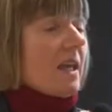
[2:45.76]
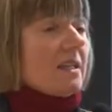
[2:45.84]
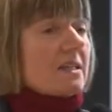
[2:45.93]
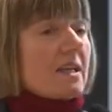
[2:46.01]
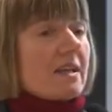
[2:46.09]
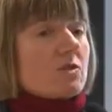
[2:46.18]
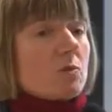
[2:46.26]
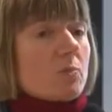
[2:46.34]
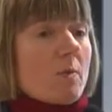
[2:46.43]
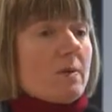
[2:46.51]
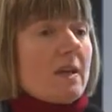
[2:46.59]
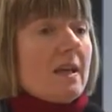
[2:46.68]
Intellectual
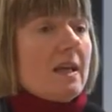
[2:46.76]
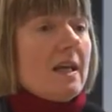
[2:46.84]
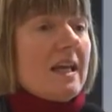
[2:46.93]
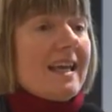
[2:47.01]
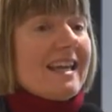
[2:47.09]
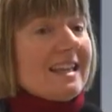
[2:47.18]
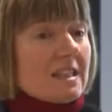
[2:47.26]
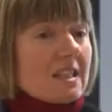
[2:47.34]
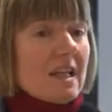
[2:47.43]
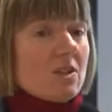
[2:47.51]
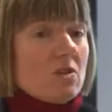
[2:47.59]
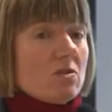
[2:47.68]
property,
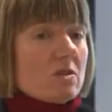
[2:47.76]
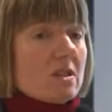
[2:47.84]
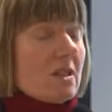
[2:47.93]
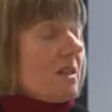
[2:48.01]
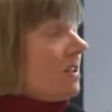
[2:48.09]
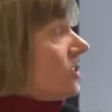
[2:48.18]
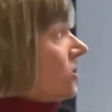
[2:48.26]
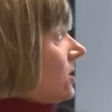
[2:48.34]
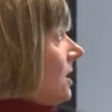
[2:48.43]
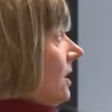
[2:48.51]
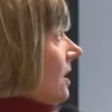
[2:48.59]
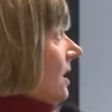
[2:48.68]
internet usage,
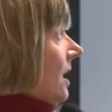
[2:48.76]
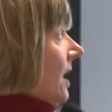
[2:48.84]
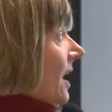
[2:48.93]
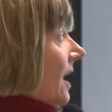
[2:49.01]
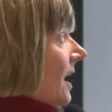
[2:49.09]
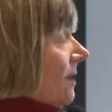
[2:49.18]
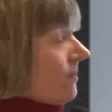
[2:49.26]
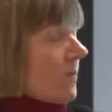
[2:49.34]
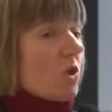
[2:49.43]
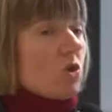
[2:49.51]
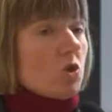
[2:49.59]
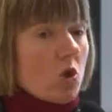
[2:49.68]

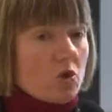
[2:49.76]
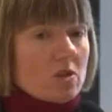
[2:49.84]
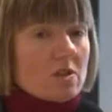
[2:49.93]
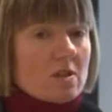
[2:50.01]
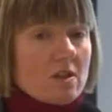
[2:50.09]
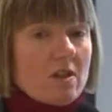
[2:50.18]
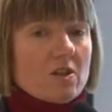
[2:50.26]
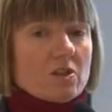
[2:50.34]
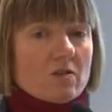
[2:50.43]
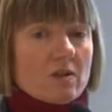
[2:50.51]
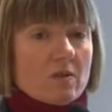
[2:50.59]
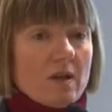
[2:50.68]

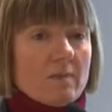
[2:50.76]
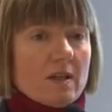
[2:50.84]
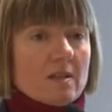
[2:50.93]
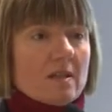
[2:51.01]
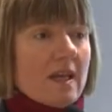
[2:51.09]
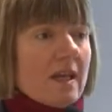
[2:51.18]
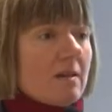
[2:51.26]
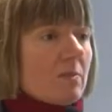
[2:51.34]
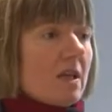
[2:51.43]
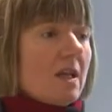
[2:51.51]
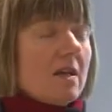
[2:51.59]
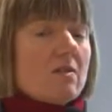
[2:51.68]
non-disclosure agreement.
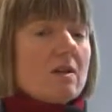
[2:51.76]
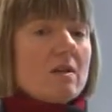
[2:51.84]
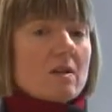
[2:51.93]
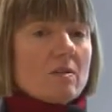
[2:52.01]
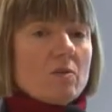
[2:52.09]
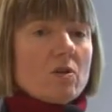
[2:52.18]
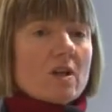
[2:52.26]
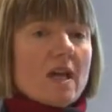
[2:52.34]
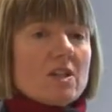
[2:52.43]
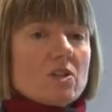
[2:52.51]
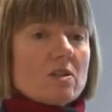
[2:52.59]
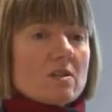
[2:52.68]
Anybody here in a
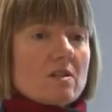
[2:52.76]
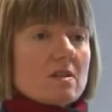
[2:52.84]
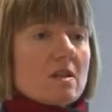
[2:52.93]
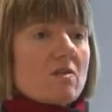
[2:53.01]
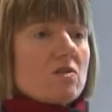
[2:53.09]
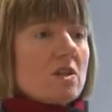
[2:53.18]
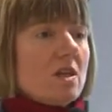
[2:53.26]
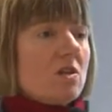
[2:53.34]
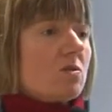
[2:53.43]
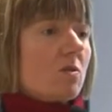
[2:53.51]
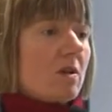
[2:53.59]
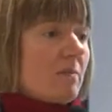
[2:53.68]
communication consultancy,
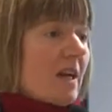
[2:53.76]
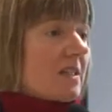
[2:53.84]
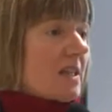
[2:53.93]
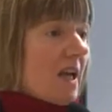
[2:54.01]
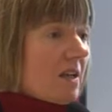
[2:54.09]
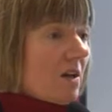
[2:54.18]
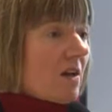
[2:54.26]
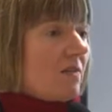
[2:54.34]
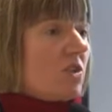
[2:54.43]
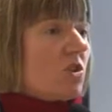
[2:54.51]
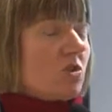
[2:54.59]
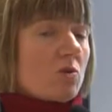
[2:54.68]
you're talking about
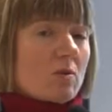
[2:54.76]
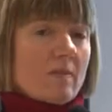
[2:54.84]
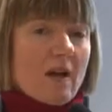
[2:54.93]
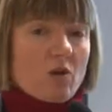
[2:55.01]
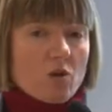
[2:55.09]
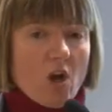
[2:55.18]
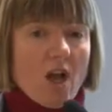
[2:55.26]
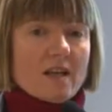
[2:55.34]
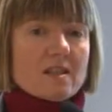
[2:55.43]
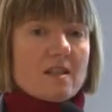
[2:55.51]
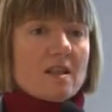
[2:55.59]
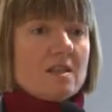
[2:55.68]
takeovers, you're talking about
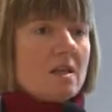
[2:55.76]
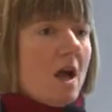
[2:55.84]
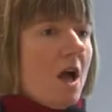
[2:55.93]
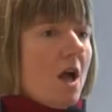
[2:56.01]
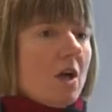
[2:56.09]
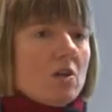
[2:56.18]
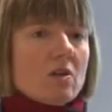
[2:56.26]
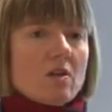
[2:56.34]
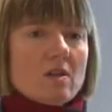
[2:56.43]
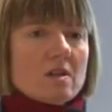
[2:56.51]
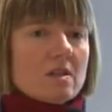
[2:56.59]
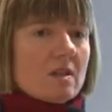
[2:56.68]
prices,
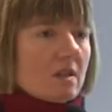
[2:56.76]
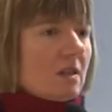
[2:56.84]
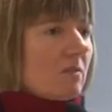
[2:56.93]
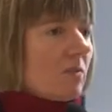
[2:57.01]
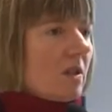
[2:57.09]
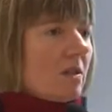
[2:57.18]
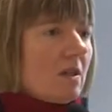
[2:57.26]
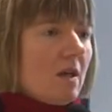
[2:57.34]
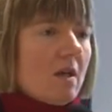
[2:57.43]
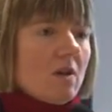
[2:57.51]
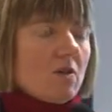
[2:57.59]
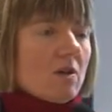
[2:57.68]
you're dealing with,
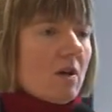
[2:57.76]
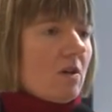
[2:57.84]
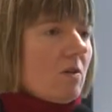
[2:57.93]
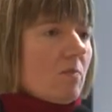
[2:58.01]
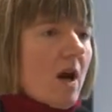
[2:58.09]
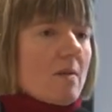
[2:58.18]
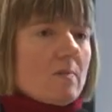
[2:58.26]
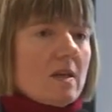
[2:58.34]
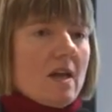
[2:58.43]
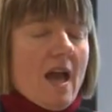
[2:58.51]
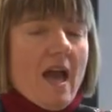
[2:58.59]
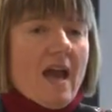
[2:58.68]
you might
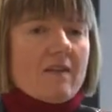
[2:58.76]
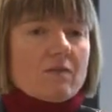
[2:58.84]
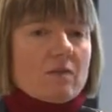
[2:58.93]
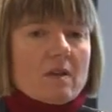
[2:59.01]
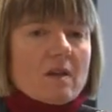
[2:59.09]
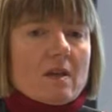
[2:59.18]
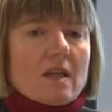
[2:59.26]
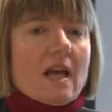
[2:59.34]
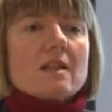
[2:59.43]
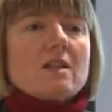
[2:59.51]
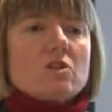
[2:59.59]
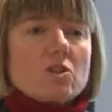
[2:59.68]
have the
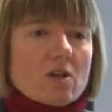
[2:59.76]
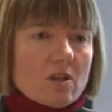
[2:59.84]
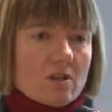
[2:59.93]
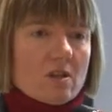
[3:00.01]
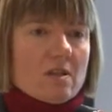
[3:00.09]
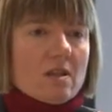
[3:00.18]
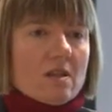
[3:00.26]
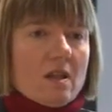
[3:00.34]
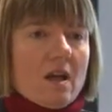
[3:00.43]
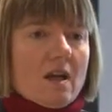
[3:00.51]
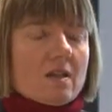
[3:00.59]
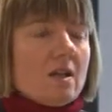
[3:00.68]
Catholic Church as a
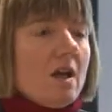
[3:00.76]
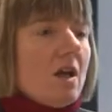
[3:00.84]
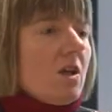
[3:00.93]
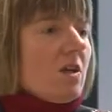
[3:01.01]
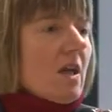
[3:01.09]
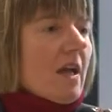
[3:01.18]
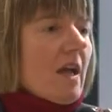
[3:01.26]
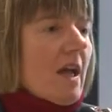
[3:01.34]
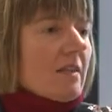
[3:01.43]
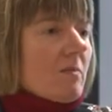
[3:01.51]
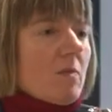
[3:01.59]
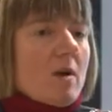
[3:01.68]
client
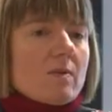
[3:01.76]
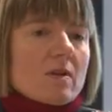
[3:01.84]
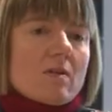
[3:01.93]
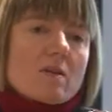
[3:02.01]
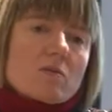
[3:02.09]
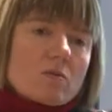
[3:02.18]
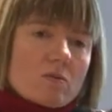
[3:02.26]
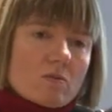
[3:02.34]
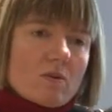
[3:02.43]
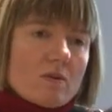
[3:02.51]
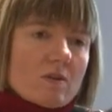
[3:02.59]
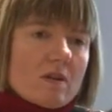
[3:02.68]
at the moment going through the
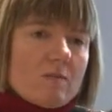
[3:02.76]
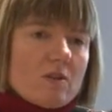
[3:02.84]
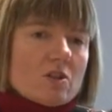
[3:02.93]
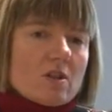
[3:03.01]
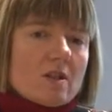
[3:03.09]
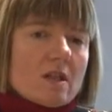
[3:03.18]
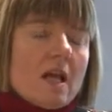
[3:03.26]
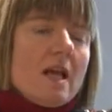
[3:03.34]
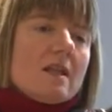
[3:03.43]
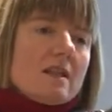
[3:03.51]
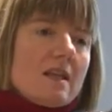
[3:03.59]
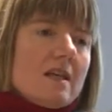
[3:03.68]
Royal Commission.
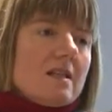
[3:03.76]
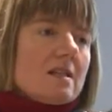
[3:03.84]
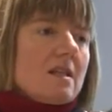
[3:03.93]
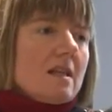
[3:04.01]
These